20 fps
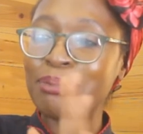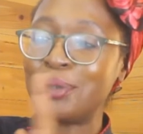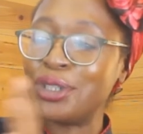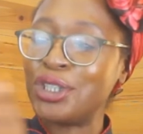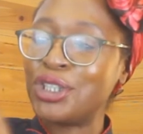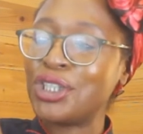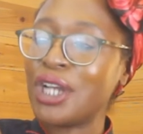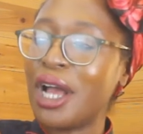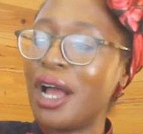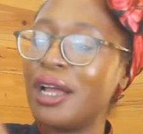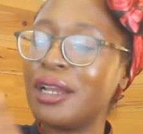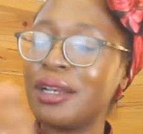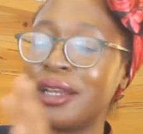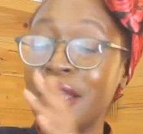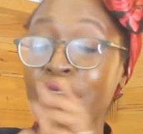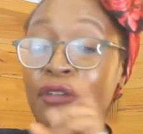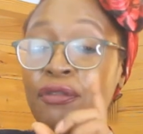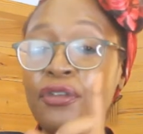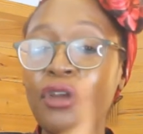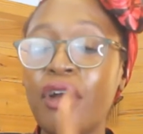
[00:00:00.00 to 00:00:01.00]
Bijan.
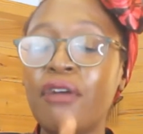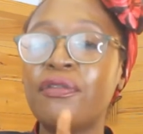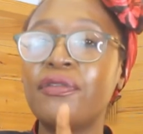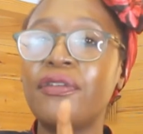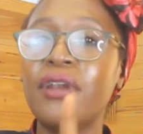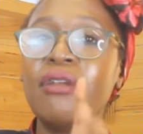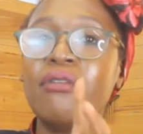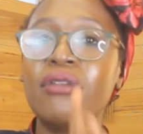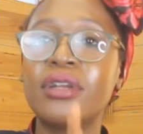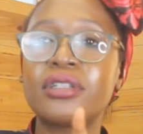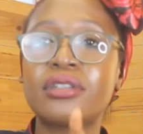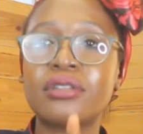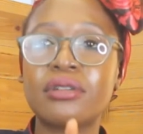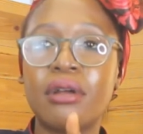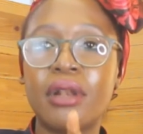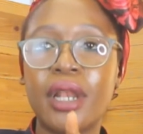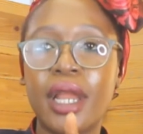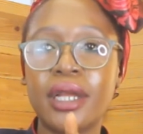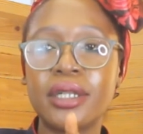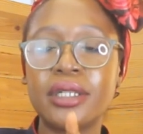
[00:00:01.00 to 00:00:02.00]
If you're a fragrance
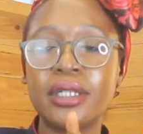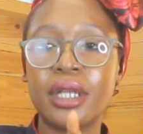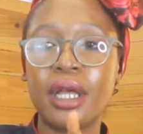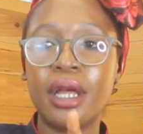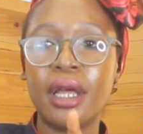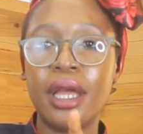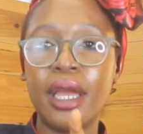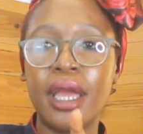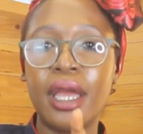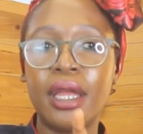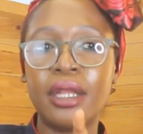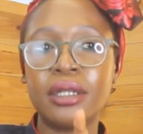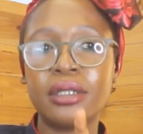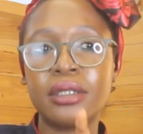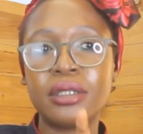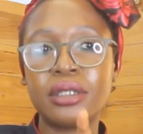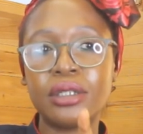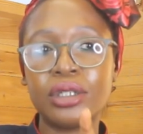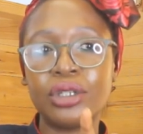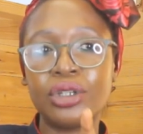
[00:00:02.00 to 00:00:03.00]
collector
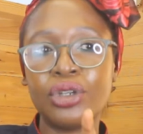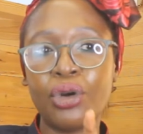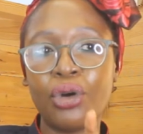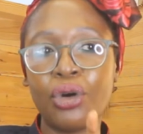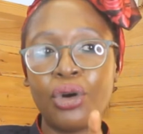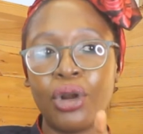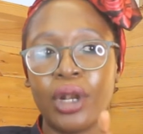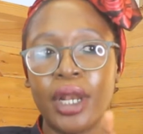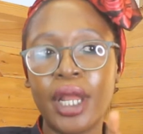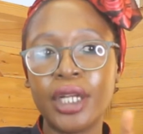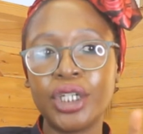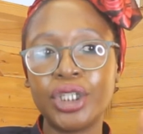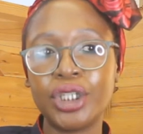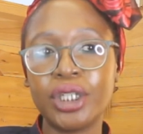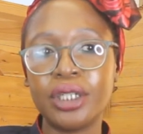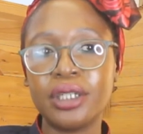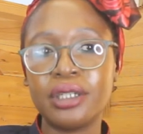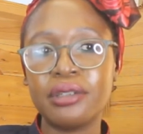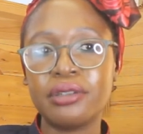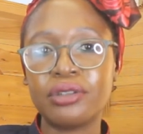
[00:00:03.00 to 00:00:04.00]
and your
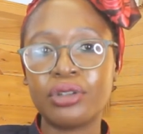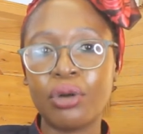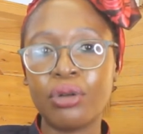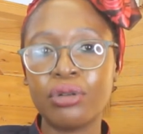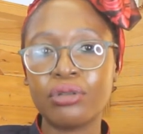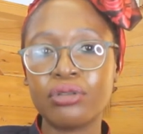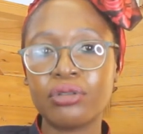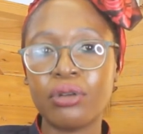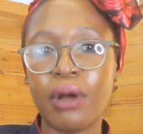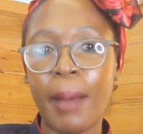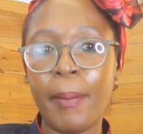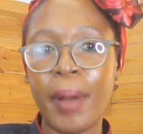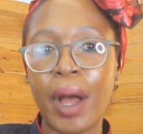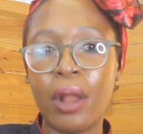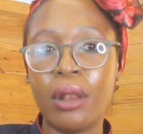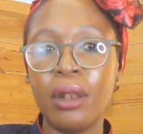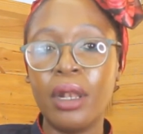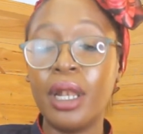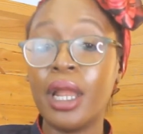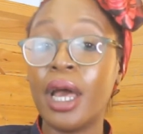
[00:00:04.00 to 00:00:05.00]
collection is also
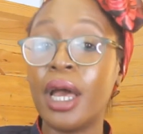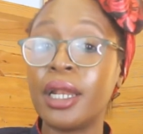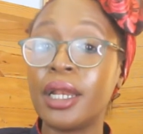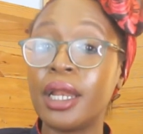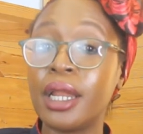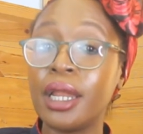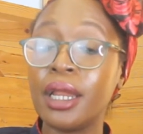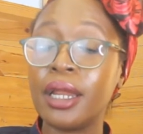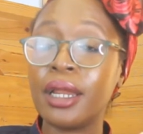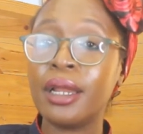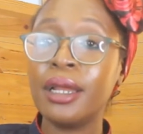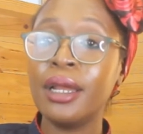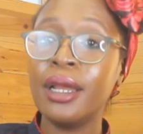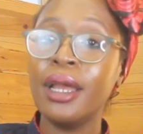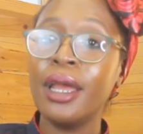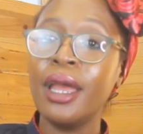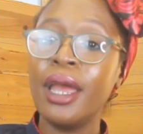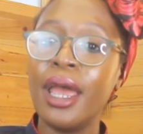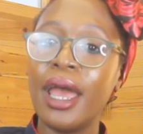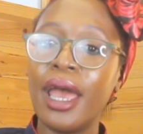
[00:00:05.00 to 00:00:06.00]
about learning
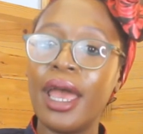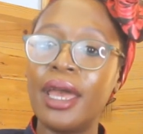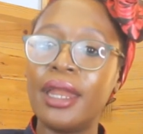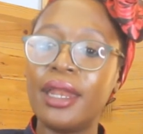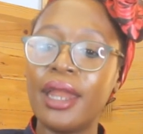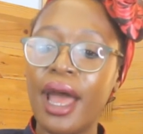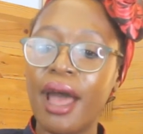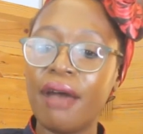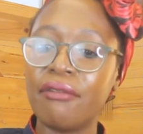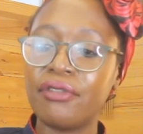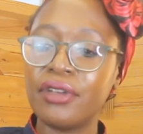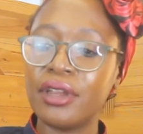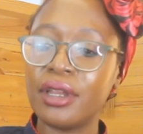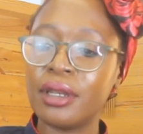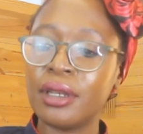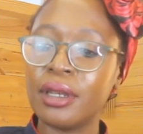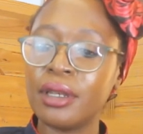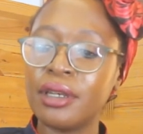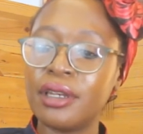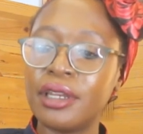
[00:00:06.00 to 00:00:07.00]
and
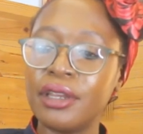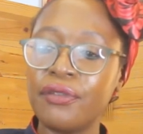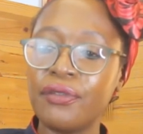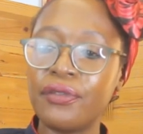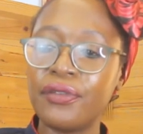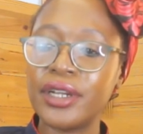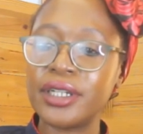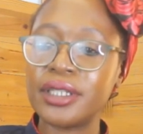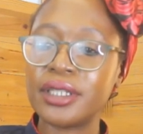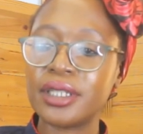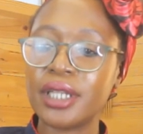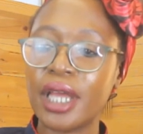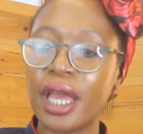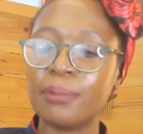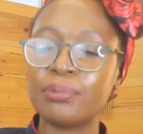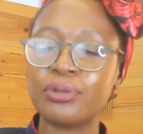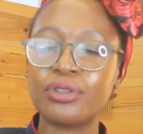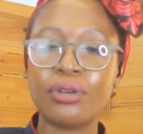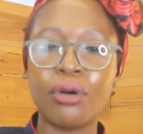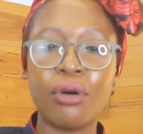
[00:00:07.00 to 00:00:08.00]
having different
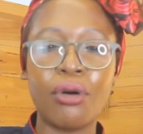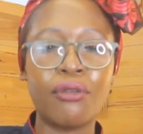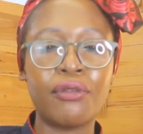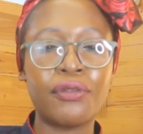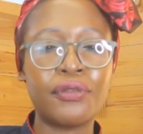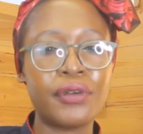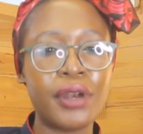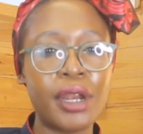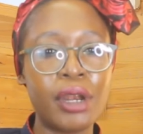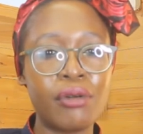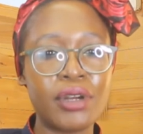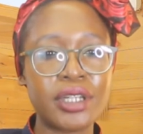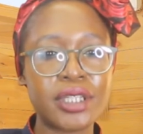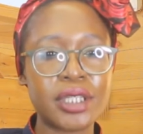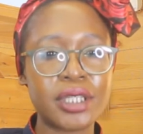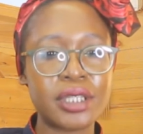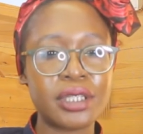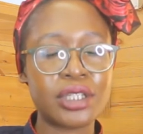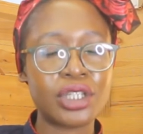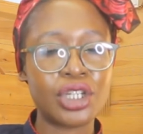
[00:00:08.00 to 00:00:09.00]
types of
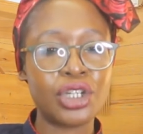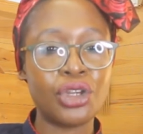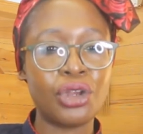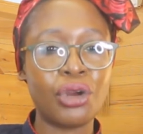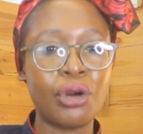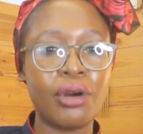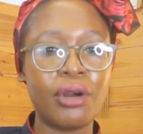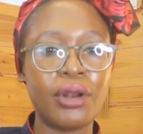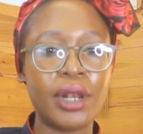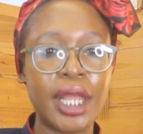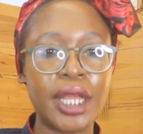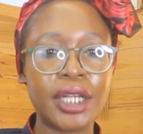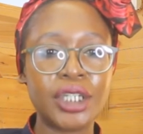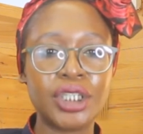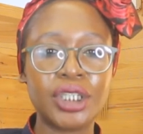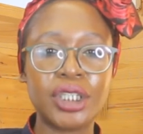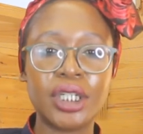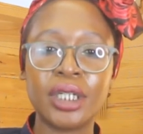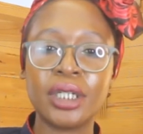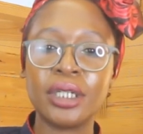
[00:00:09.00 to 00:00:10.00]
fragrances in your
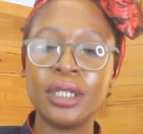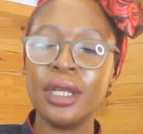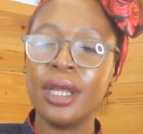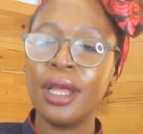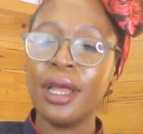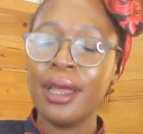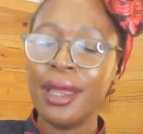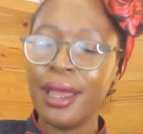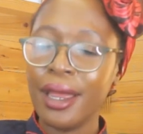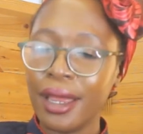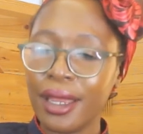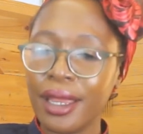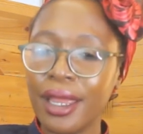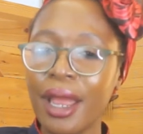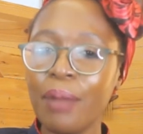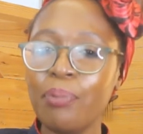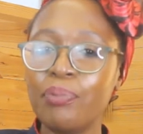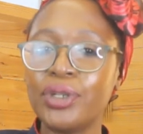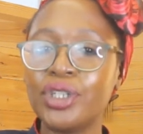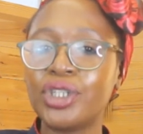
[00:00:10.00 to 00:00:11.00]
collection,
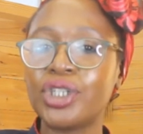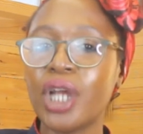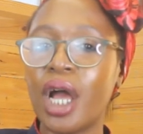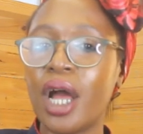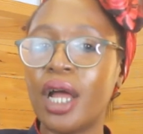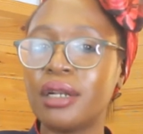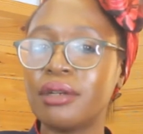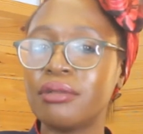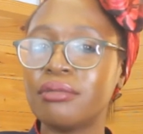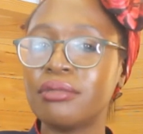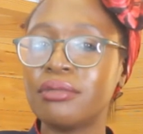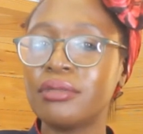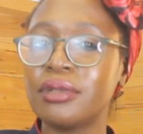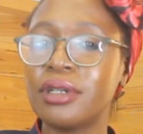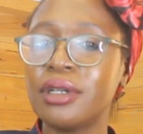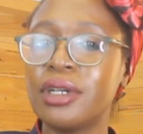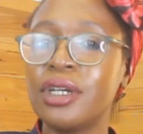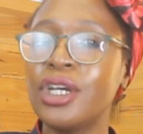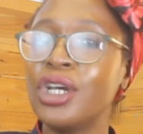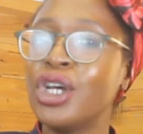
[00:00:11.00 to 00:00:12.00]
get Bijan.
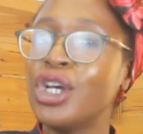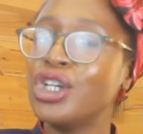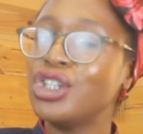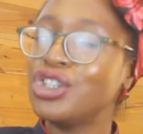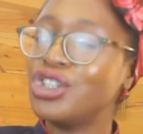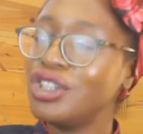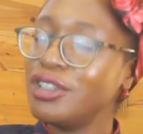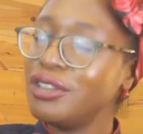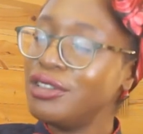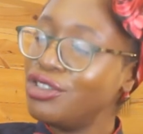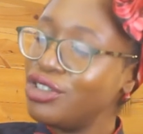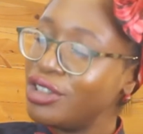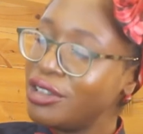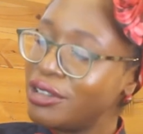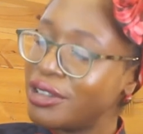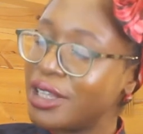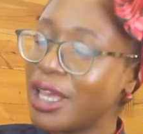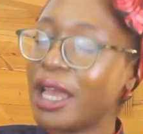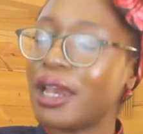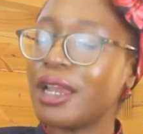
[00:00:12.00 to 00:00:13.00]

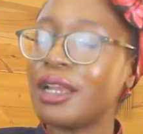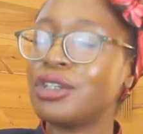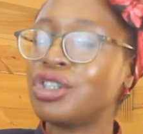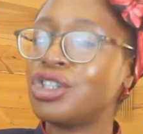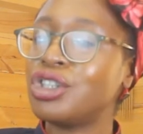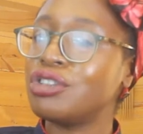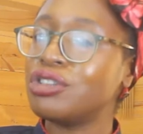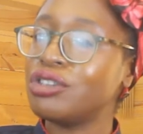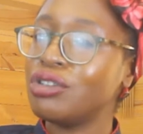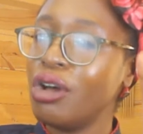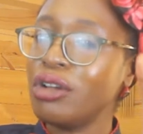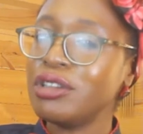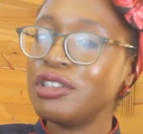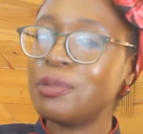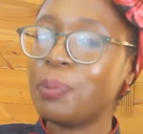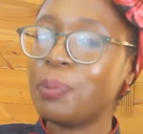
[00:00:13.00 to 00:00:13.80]
Just get it. She's not